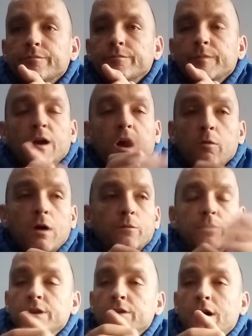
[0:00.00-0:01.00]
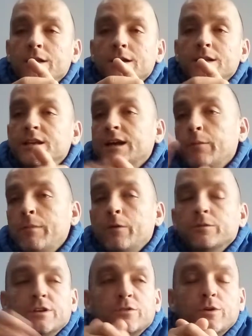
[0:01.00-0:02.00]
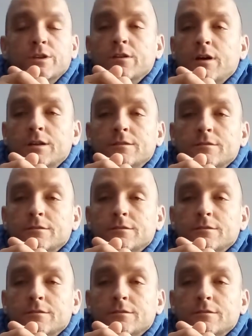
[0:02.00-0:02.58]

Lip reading: You go away when you're 19, you come out when you're 29.